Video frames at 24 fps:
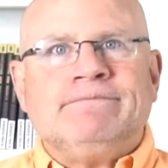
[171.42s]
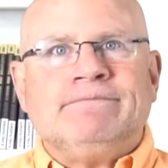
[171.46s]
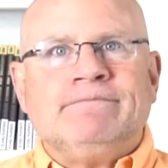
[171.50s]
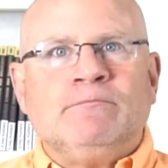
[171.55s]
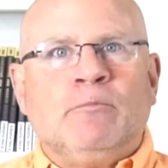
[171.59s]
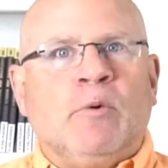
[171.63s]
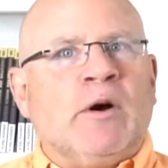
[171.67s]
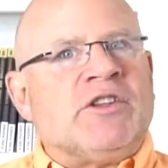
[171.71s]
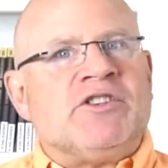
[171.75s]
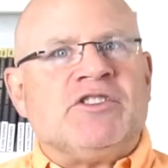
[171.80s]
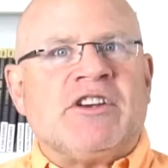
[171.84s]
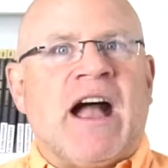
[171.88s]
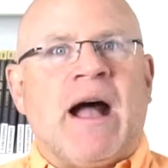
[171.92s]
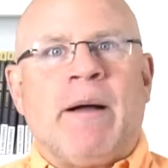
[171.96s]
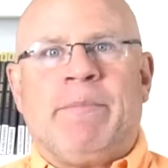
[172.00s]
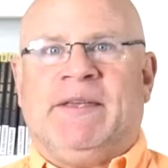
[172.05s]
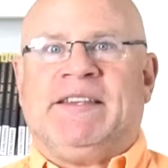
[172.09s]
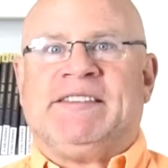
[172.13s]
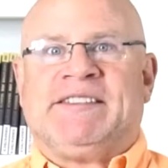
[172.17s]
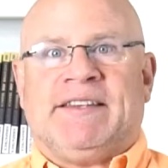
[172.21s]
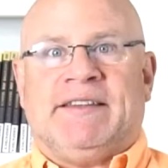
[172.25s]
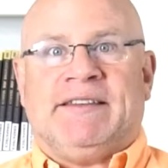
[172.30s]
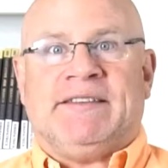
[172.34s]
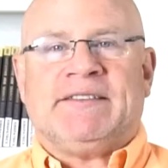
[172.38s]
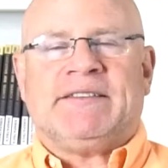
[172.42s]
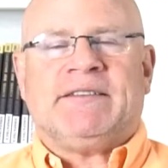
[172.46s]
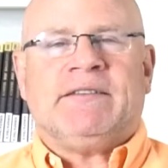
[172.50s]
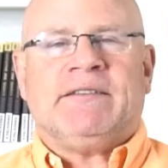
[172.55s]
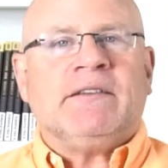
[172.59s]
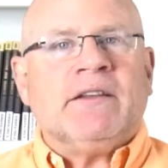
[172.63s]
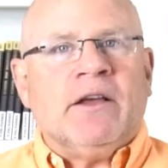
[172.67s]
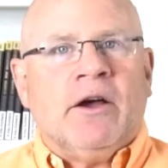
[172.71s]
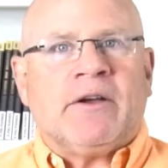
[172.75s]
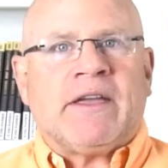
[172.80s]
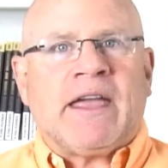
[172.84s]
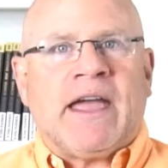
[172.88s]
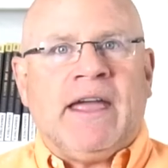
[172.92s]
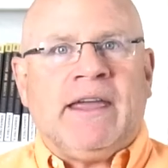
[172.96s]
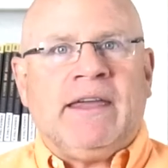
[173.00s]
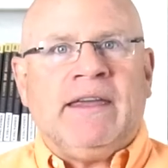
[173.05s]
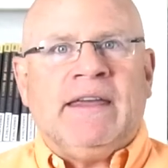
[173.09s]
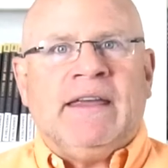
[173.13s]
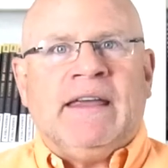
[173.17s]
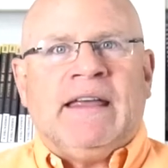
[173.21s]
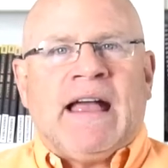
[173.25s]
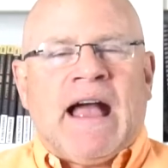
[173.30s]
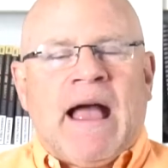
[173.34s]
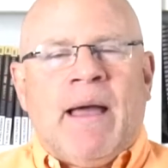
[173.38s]
what job isn't? Okay.
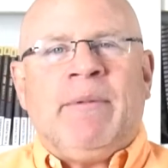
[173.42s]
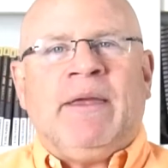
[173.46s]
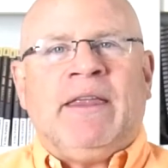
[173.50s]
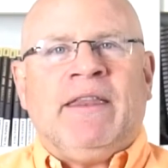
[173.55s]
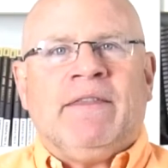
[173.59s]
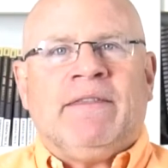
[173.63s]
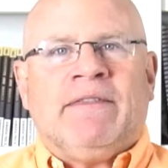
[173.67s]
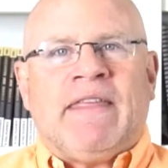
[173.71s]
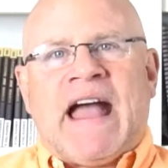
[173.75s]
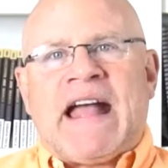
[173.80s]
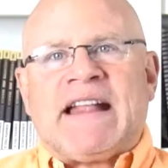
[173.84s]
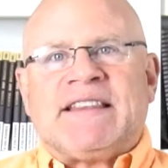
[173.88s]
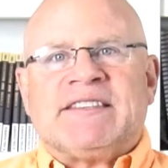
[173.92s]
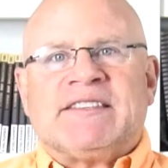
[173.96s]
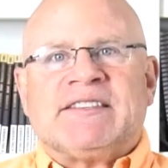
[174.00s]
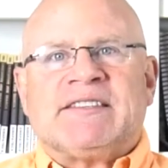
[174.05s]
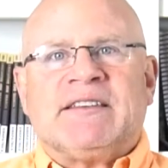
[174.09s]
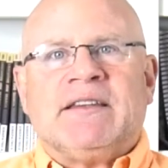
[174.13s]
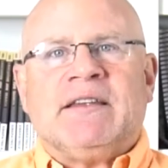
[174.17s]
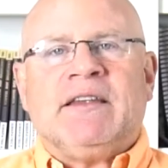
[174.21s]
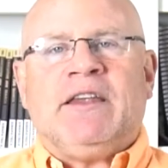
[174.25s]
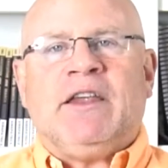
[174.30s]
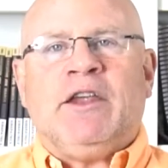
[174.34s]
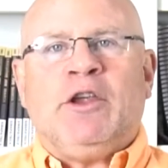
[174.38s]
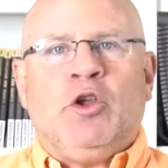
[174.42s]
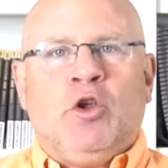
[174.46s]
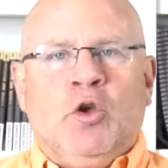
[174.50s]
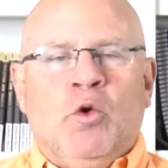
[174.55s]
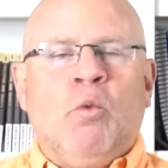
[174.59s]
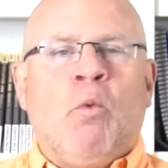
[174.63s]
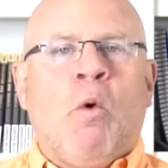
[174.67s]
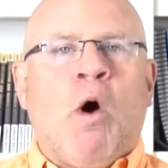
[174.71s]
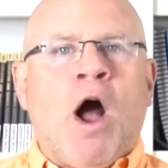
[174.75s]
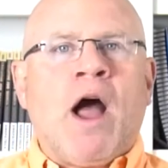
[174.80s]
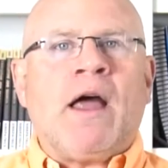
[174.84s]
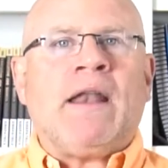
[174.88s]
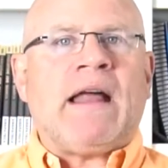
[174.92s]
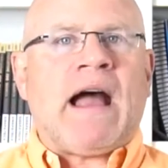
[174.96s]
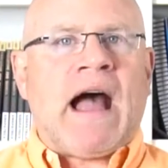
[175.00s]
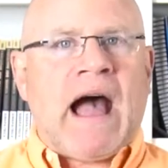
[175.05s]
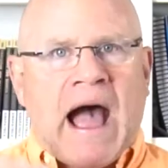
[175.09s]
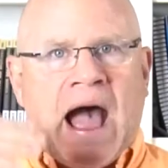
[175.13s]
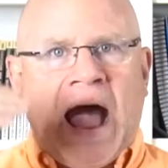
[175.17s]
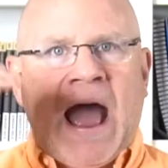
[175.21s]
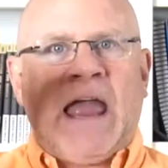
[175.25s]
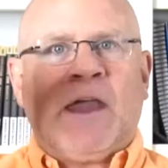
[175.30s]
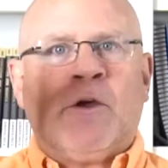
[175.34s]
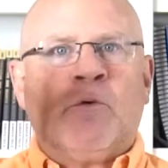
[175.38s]
I mean, you want
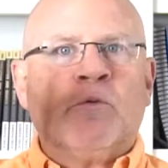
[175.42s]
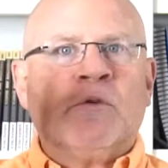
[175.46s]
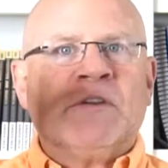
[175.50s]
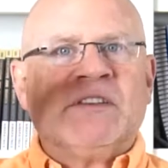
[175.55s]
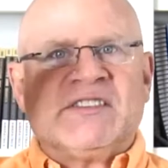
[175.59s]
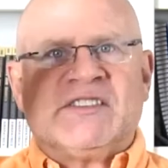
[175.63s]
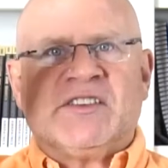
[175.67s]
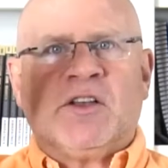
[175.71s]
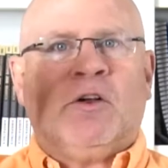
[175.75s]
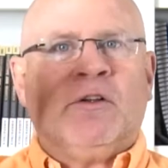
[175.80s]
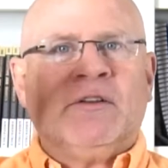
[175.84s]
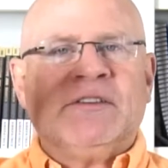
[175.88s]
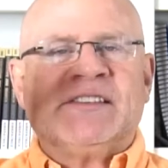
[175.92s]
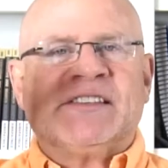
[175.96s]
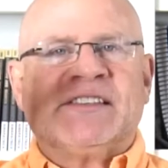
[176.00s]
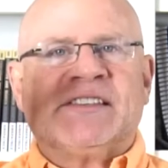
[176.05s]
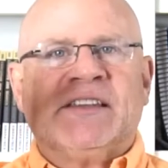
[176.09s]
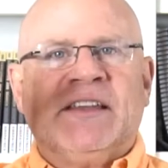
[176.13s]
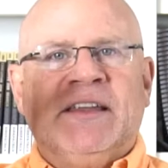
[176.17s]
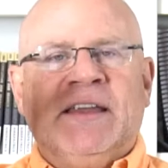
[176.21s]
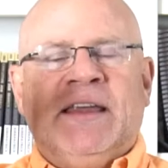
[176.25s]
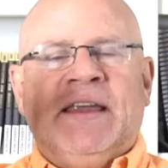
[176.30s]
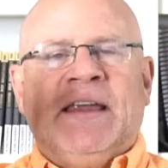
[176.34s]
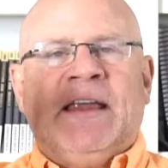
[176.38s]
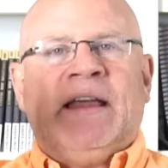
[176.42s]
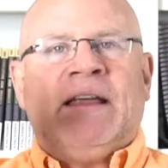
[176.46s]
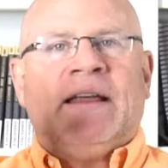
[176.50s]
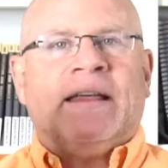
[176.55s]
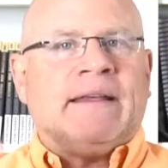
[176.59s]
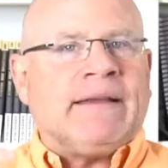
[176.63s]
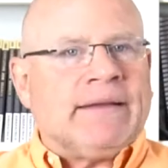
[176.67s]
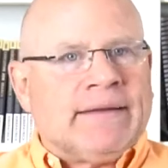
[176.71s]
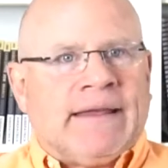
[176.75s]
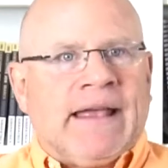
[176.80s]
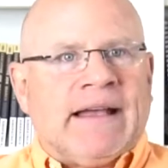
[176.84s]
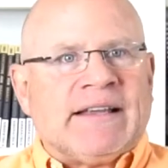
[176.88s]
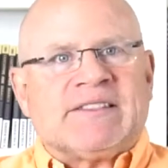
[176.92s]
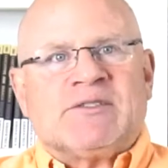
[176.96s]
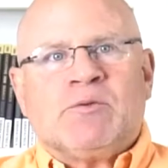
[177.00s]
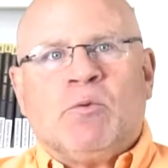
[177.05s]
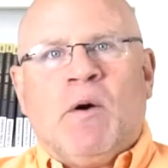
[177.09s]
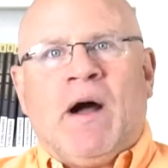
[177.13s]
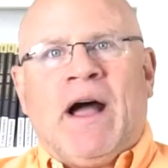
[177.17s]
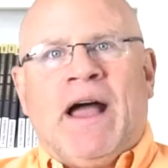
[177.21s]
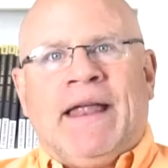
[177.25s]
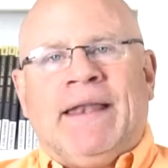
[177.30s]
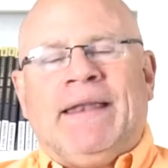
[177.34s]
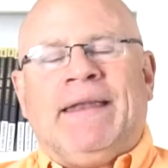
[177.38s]
high results. Guess
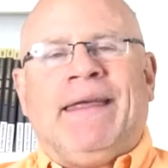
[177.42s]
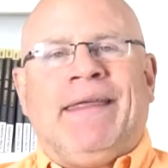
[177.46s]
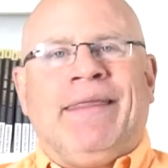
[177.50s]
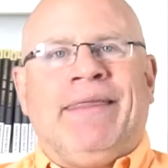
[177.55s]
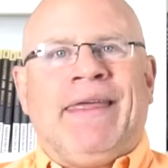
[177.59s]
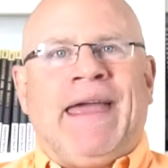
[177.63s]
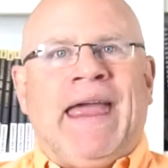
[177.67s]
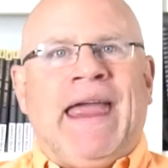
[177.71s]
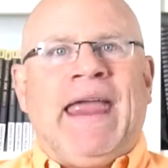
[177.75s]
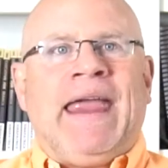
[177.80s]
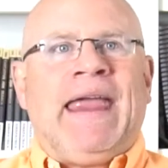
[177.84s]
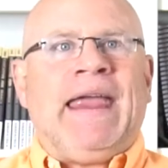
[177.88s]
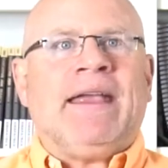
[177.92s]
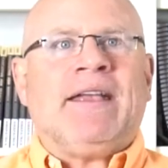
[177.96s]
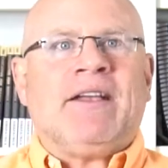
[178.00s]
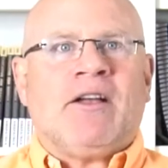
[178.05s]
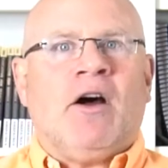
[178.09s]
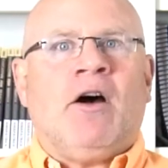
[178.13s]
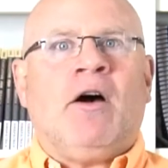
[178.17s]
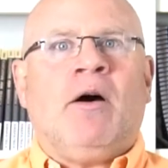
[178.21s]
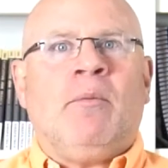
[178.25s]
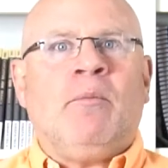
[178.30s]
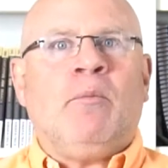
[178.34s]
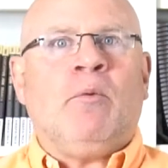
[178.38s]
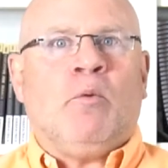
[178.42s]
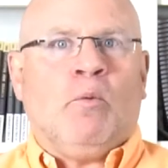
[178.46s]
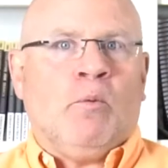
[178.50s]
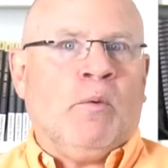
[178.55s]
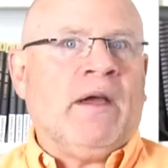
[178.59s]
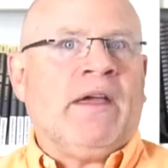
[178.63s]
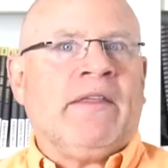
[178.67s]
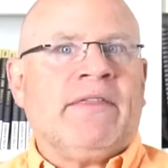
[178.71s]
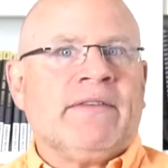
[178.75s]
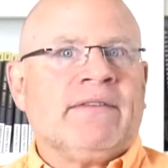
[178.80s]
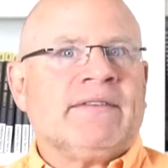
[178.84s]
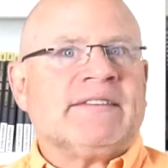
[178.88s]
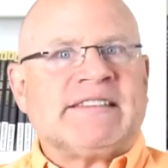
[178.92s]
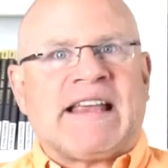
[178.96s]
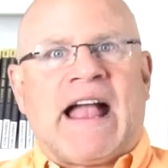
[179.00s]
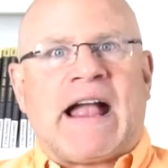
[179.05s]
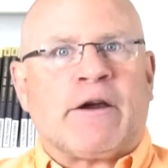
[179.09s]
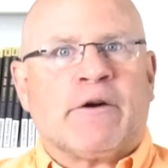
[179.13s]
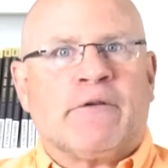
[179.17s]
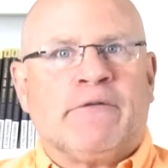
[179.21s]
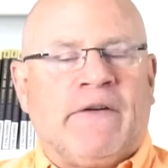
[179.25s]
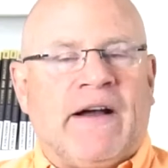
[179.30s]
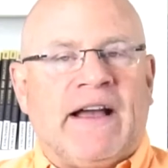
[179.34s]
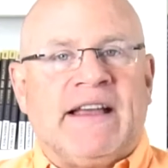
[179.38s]
what? They come with
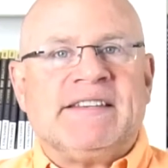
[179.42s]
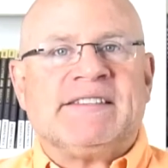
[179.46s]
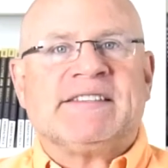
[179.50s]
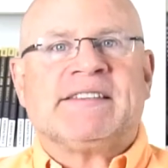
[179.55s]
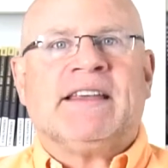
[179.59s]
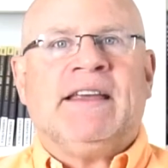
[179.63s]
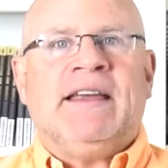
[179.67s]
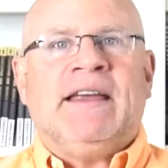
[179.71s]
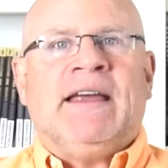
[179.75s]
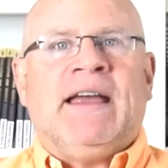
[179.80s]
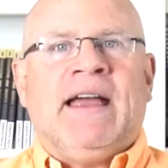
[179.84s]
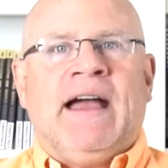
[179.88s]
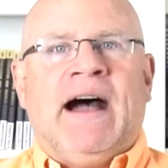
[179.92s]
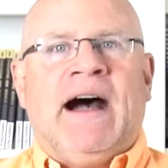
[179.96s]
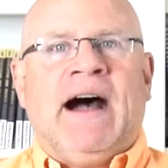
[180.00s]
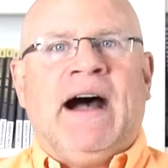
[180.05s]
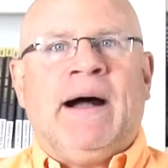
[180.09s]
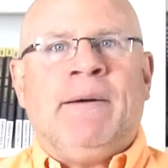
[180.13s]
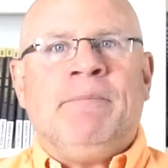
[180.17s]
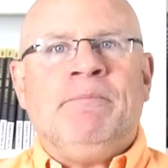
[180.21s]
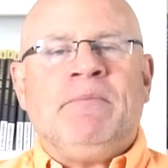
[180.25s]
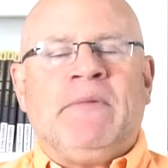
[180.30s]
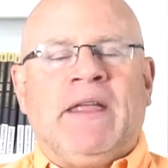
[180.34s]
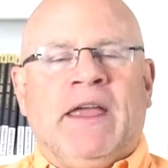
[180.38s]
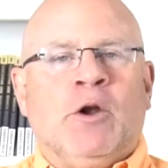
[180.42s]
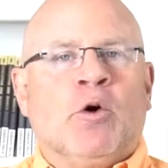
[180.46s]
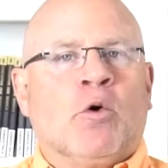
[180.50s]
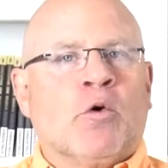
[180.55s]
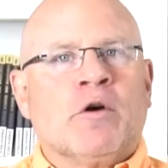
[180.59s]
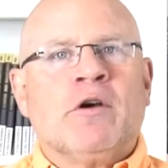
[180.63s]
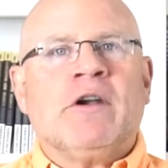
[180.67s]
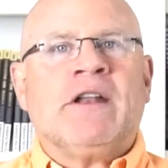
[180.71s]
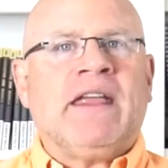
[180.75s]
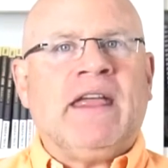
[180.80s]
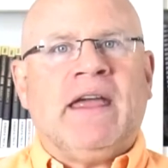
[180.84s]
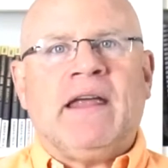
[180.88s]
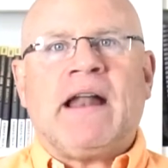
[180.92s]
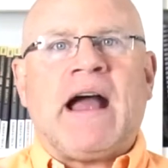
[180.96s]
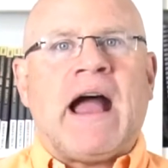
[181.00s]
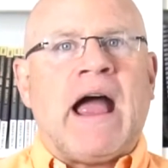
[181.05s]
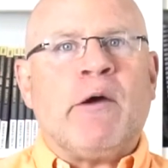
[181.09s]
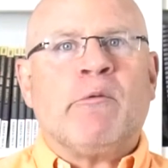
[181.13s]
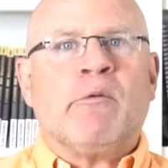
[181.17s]
sacrifice. In order to get high